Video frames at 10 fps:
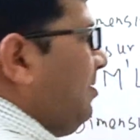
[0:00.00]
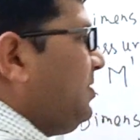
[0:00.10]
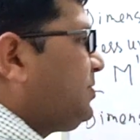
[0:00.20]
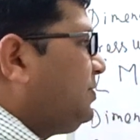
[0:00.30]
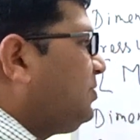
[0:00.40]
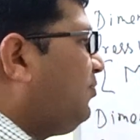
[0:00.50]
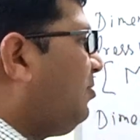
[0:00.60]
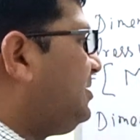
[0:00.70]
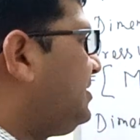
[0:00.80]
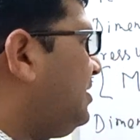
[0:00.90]
dimensions of
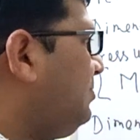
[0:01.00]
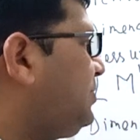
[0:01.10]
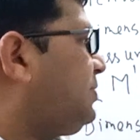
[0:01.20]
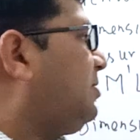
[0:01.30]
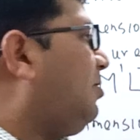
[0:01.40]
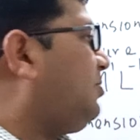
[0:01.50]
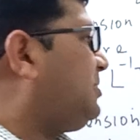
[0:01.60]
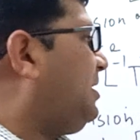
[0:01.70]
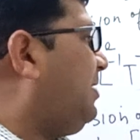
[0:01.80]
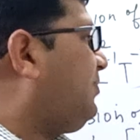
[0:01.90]
all the terms on
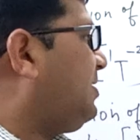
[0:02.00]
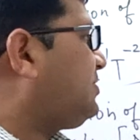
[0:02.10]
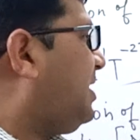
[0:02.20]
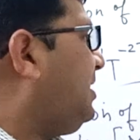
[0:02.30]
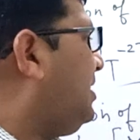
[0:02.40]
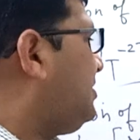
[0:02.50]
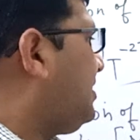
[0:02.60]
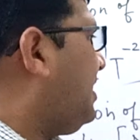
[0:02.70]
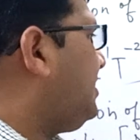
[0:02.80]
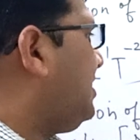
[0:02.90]
the left hand side and
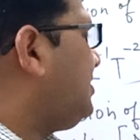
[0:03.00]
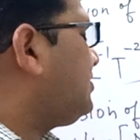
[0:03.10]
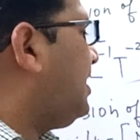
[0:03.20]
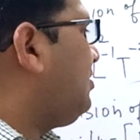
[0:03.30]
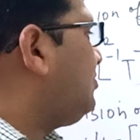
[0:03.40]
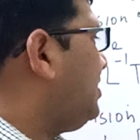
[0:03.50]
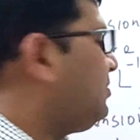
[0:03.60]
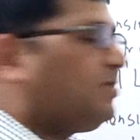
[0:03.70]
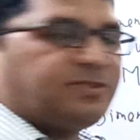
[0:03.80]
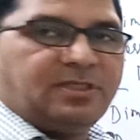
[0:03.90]
the right hand side of the
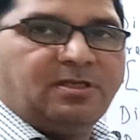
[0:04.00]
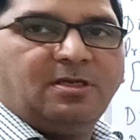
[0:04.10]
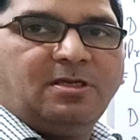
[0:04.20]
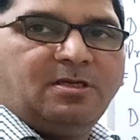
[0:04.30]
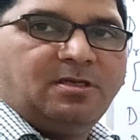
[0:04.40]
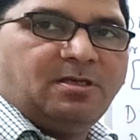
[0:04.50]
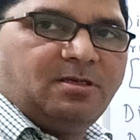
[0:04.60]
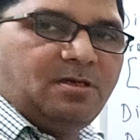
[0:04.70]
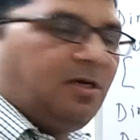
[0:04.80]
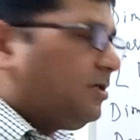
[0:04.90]
equation
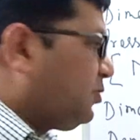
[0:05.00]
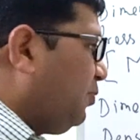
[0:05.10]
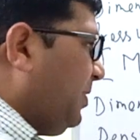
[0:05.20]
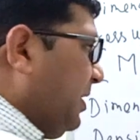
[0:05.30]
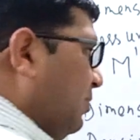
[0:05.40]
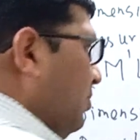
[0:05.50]
should be